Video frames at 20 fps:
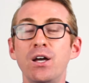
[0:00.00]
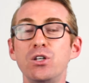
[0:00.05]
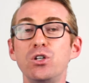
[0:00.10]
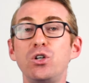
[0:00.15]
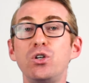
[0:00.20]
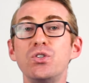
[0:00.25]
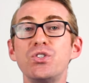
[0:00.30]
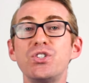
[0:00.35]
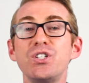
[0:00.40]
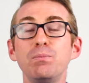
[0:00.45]

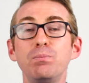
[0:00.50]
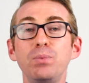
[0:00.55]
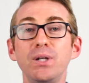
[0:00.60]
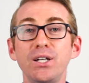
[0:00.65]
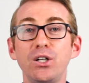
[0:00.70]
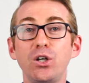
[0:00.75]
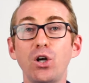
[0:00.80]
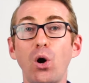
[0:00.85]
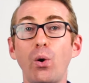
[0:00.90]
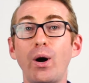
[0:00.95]
You can
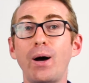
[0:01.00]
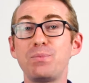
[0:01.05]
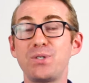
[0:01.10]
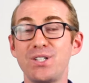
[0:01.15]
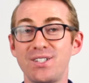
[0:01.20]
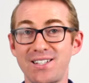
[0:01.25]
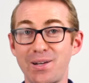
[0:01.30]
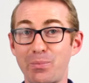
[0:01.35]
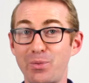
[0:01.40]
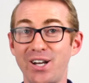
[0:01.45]
simply go up
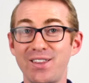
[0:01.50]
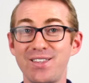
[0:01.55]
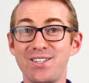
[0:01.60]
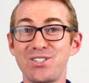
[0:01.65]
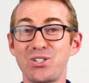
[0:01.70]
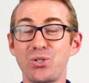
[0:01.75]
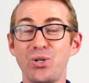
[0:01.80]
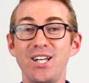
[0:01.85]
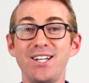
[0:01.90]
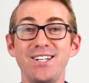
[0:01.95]
to someone in the
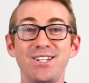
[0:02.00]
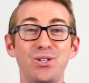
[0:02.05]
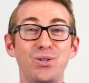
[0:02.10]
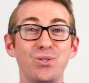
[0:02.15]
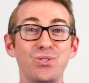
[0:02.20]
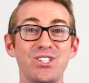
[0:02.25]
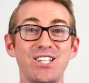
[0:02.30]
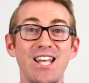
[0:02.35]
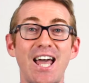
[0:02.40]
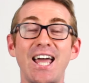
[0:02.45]
street and you
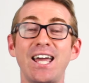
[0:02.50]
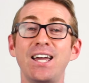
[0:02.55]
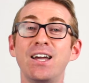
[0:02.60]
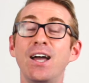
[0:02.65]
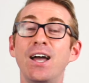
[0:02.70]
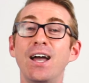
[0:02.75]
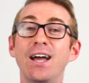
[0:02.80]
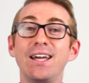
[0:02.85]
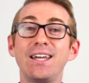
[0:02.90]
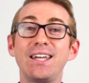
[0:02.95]
can say,
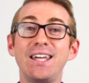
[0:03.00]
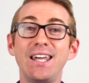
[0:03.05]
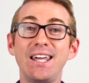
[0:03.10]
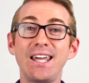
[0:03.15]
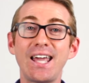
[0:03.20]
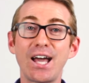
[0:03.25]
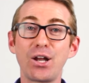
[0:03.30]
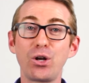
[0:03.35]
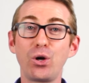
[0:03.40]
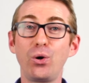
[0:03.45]

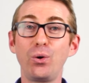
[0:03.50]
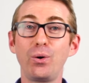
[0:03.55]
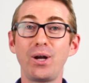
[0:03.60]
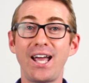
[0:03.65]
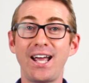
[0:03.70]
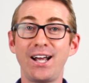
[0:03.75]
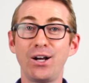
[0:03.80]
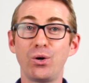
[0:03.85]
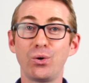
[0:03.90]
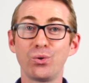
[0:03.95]

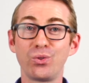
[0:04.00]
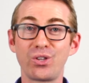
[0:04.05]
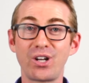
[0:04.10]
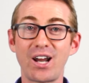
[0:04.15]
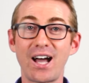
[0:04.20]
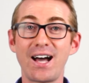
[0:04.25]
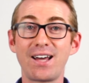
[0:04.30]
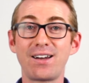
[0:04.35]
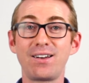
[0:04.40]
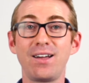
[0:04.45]
quiero
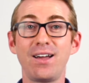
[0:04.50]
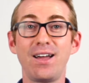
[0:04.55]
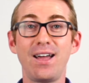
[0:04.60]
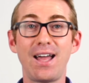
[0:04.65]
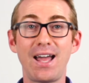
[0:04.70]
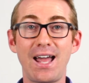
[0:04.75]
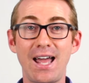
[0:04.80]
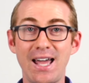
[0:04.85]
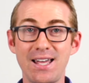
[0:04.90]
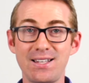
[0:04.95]
encontrar
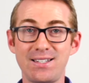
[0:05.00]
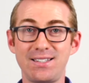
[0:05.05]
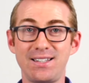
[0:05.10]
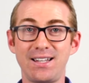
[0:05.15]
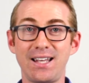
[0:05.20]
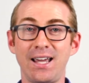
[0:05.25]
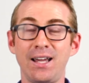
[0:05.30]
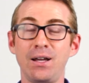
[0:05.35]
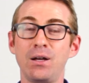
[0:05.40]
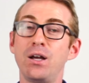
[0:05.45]

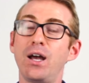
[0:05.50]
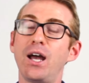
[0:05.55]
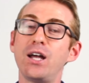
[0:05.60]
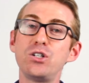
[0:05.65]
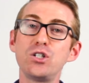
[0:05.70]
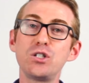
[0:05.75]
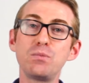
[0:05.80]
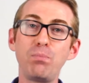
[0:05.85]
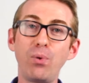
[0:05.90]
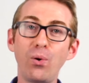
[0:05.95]
este,
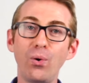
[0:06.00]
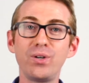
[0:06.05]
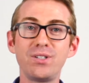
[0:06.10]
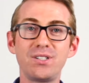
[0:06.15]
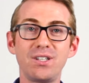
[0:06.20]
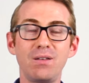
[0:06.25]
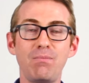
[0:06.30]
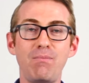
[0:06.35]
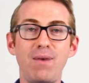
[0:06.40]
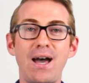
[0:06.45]
and just
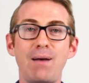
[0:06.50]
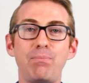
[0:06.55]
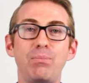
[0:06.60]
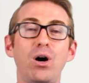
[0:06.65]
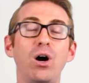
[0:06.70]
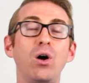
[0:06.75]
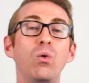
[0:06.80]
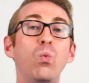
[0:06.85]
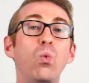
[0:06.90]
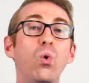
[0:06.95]
point to the
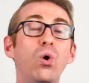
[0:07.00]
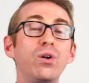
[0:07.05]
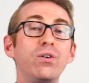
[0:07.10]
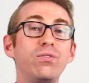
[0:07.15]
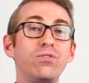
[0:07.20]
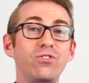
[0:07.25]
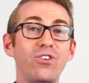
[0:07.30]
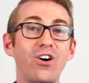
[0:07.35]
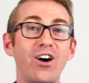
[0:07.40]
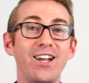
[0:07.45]
map. I want
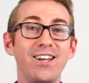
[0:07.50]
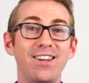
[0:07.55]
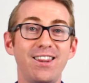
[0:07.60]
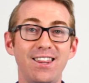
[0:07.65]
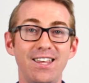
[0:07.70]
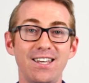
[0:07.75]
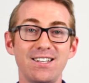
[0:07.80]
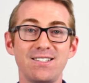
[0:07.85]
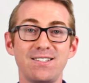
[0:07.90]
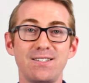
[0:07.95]
to
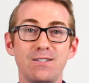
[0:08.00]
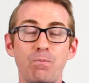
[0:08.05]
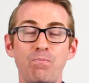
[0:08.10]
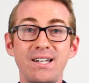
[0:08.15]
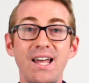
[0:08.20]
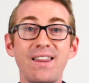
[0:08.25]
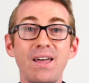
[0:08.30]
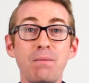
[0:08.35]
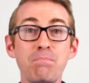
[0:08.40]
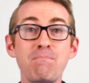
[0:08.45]
find this.
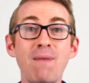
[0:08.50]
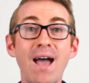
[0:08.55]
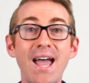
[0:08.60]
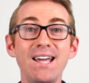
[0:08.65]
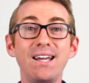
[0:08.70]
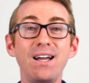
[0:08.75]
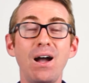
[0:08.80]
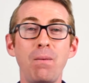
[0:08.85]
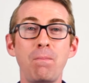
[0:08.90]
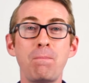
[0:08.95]
Now, they
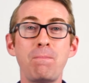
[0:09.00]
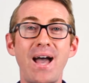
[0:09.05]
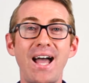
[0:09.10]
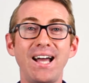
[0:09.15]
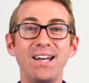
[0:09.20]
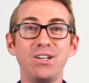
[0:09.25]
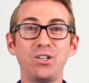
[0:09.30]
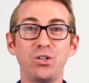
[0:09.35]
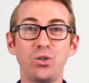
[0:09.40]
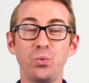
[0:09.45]
may come
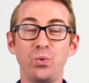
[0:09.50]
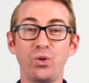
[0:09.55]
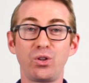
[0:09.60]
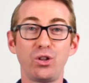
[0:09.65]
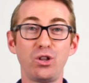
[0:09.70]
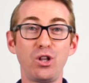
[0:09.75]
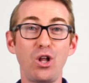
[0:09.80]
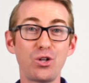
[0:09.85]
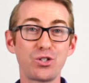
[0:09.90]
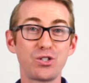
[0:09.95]
back at you with
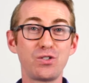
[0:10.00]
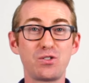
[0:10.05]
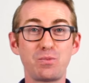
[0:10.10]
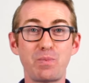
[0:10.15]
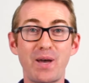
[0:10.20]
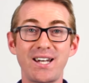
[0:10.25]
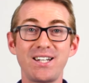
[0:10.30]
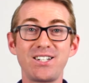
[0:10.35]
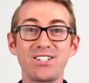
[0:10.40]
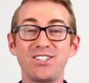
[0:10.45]
lots of
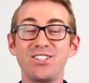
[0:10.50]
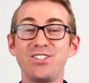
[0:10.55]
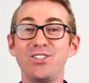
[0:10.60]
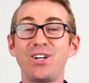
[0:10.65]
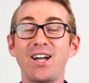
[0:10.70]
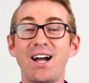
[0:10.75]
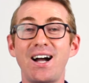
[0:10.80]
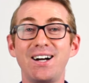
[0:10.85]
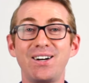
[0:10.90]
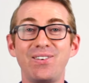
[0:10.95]
Spanish that
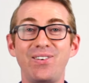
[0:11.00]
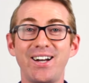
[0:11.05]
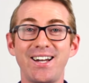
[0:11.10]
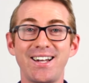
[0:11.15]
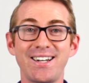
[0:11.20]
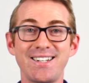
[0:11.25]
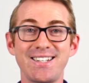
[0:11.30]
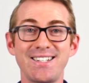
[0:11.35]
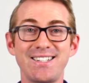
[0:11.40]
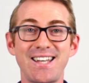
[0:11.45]
you can't quite
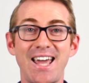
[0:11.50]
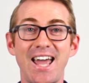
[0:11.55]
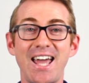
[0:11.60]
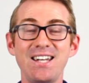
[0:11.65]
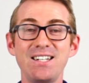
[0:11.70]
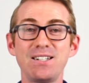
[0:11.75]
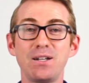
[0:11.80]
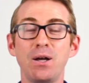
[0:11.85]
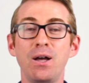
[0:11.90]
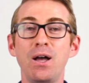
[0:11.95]

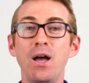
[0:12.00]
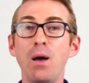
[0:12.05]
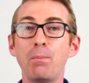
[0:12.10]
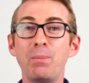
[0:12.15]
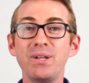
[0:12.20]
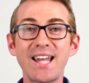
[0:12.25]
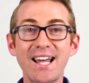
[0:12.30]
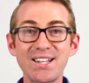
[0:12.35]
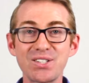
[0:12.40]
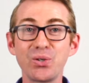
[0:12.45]
understand,
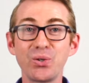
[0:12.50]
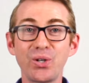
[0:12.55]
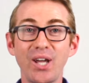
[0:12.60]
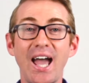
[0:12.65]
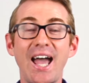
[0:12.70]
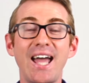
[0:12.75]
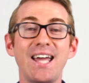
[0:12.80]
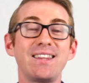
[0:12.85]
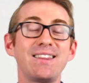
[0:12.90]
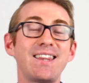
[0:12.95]
but that's
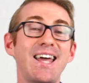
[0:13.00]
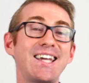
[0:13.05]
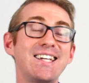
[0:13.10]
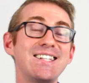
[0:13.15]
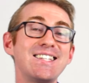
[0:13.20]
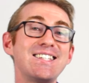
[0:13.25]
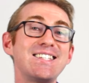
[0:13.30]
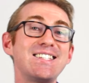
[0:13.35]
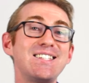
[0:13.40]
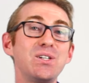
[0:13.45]
okay. They
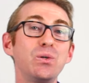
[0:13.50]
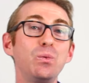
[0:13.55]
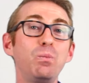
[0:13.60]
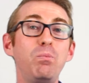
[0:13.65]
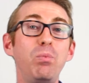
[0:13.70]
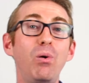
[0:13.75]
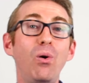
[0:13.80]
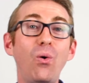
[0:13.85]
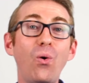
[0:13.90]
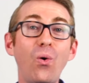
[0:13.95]
can
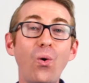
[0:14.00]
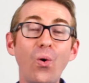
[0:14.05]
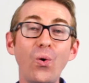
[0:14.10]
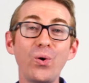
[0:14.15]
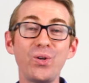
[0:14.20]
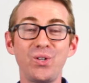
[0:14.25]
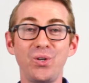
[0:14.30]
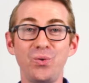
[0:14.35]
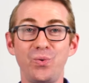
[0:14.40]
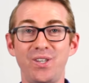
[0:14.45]
still
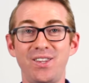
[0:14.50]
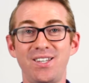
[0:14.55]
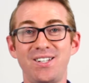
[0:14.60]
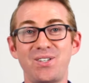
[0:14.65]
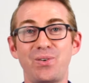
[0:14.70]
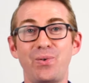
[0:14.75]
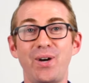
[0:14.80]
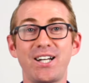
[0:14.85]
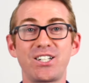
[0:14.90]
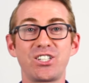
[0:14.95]
point you in the
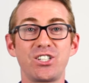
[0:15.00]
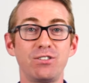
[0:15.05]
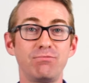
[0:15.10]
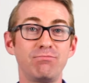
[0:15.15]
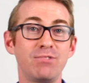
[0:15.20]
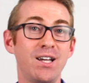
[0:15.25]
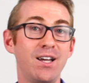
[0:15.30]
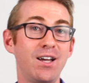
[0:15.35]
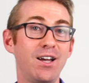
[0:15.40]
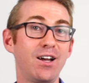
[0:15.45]
direction.